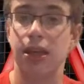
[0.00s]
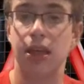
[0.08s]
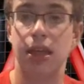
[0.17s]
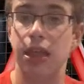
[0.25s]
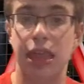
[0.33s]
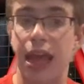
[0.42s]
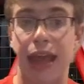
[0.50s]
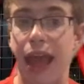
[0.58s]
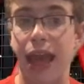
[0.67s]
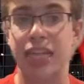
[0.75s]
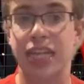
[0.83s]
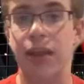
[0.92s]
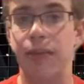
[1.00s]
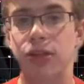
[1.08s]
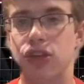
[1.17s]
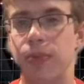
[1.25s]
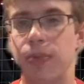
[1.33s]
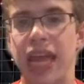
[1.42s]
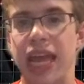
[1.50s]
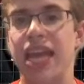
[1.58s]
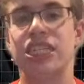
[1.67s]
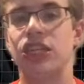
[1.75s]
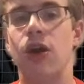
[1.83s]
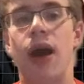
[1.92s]
They can't send him to AAA. He
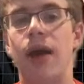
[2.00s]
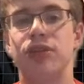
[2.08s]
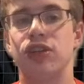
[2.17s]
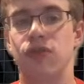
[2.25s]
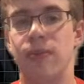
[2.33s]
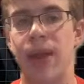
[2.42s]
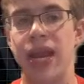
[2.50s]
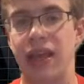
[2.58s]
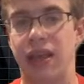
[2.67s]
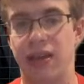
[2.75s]
has no options remaining.